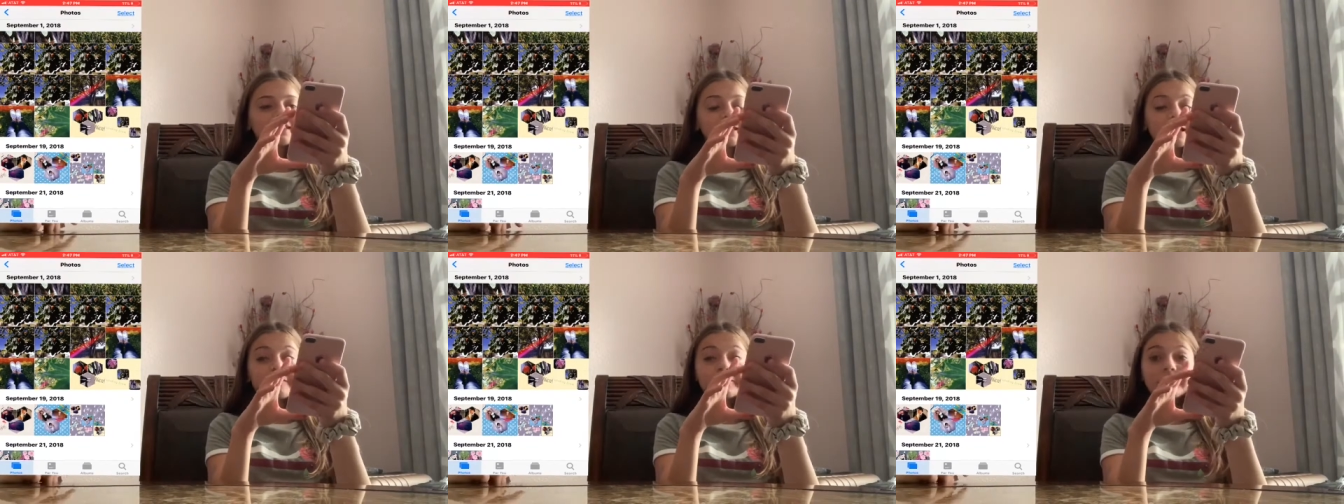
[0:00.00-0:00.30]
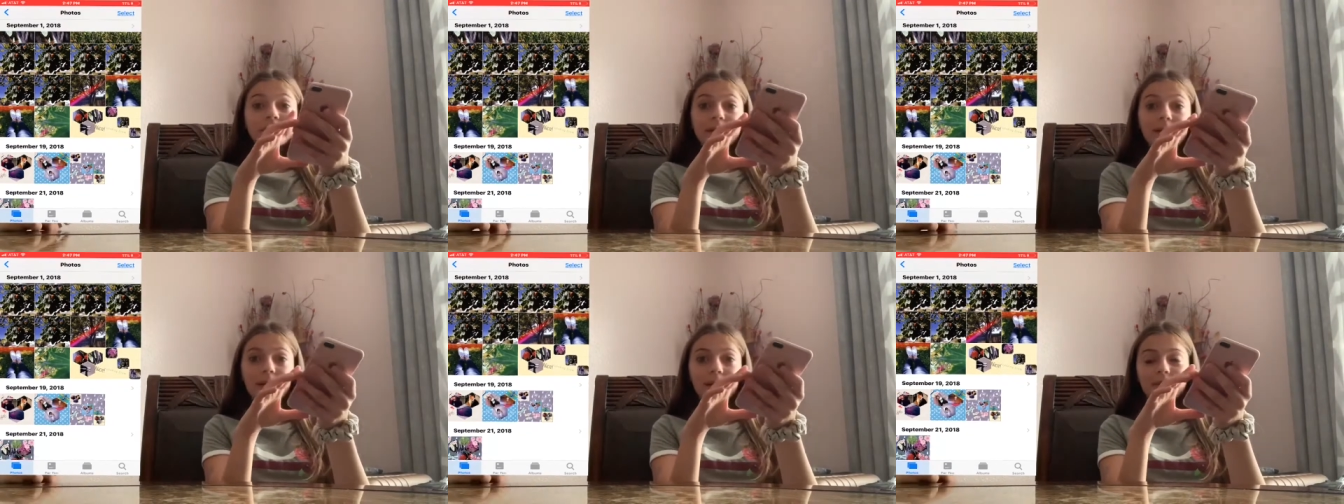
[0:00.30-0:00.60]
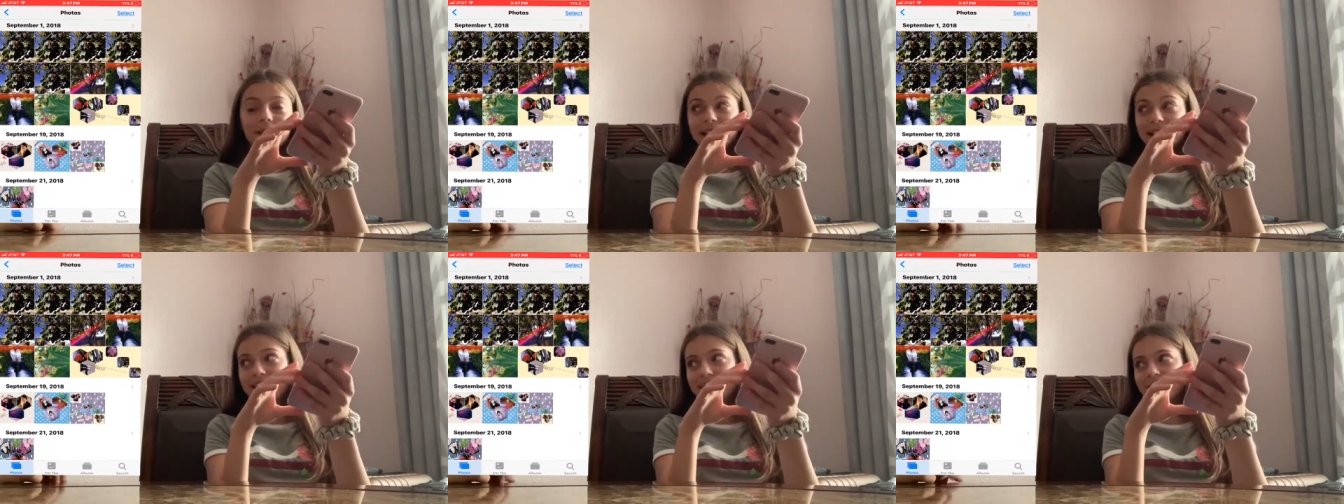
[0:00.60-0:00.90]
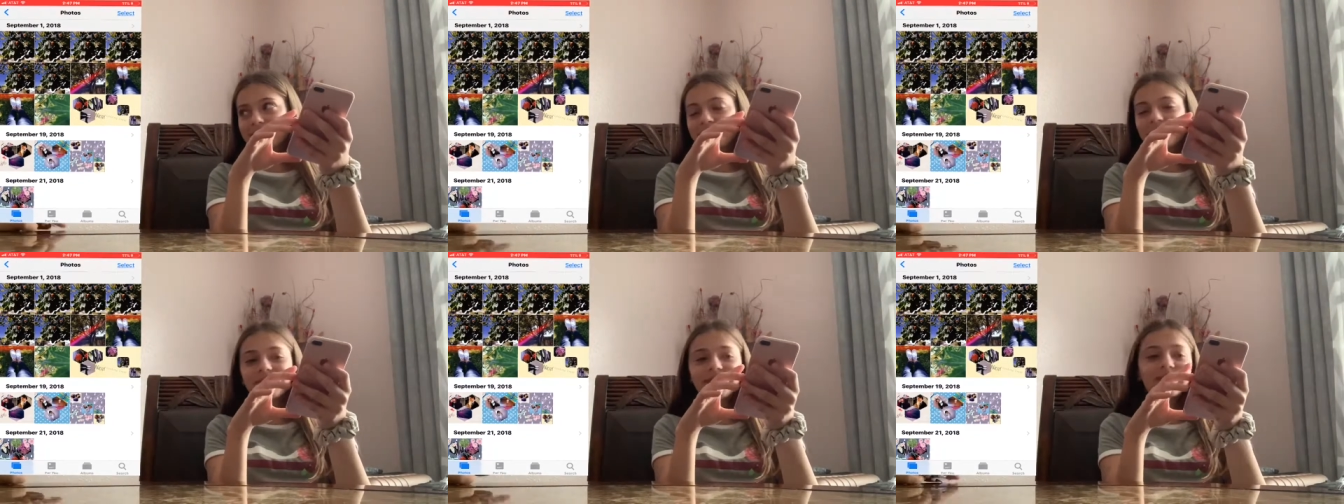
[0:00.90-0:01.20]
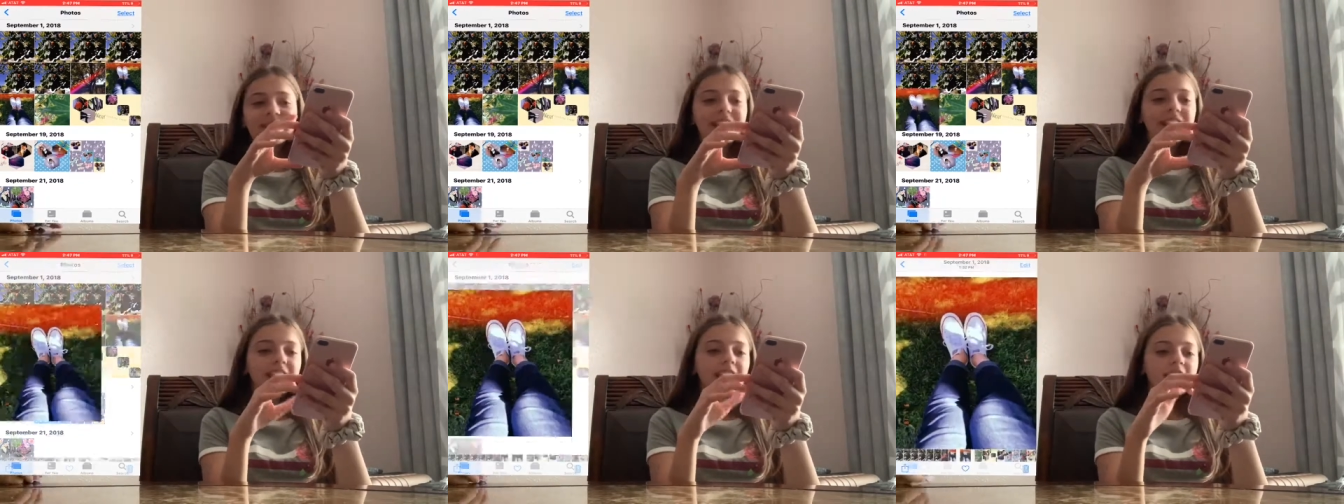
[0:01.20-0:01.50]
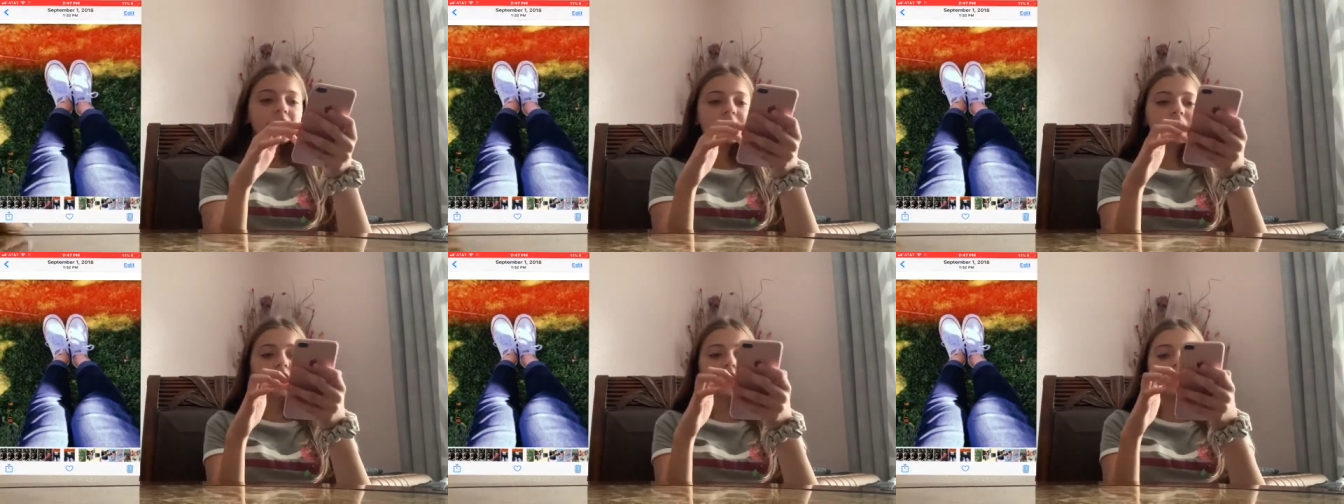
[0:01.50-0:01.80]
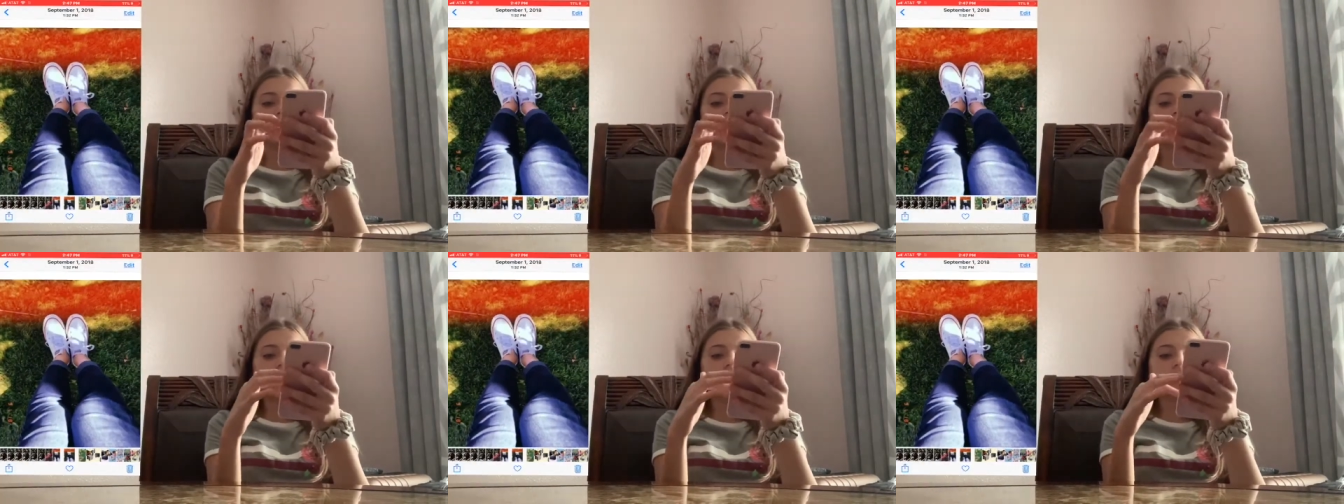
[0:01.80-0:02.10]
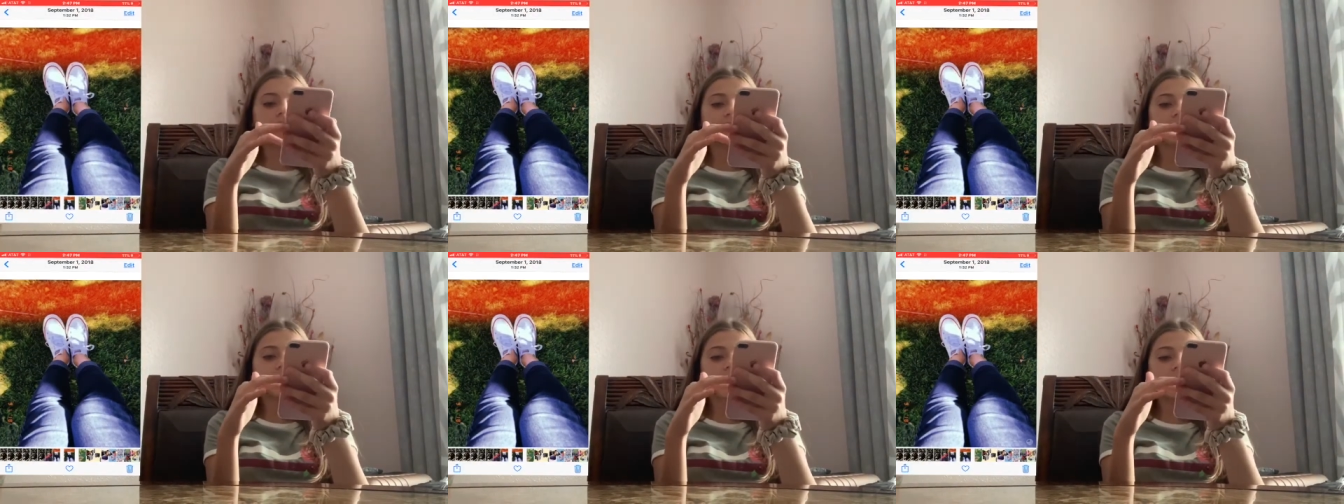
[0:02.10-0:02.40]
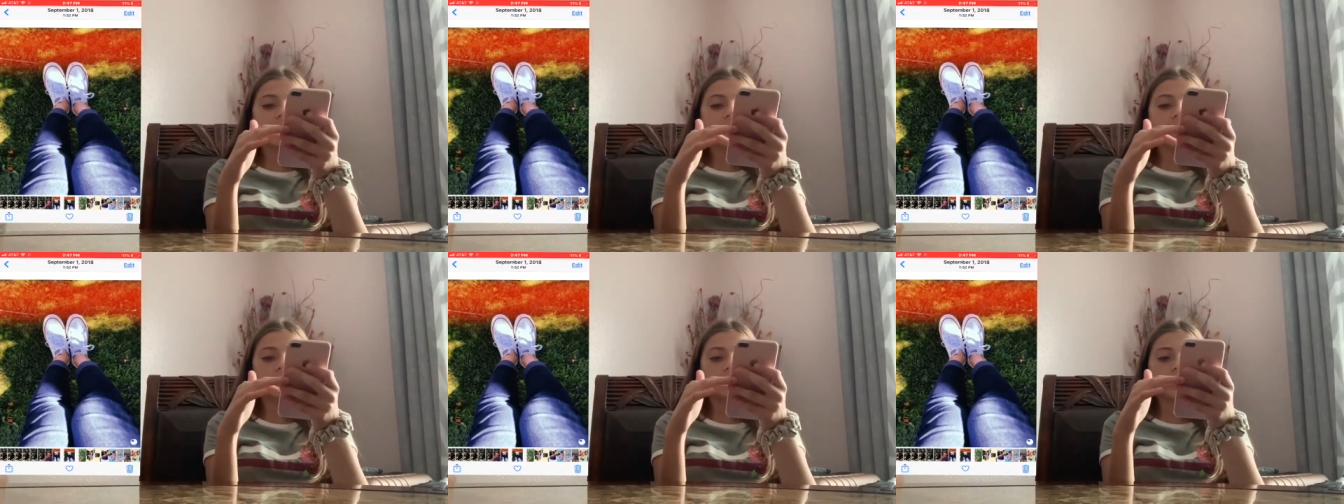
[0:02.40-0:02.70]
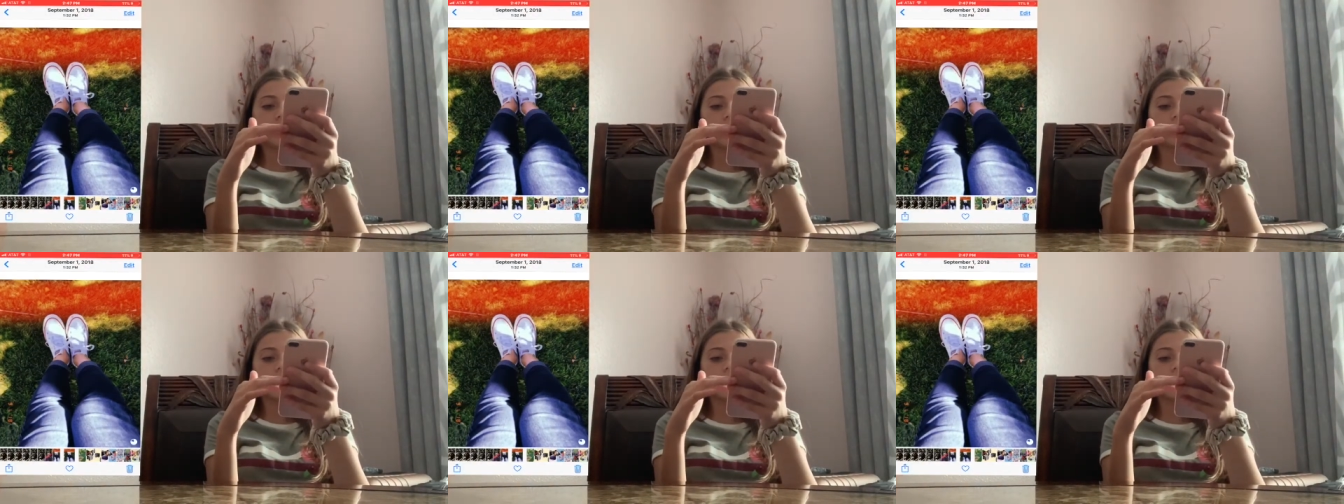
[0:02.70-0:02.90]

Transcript: If my mom lets. so I just have a really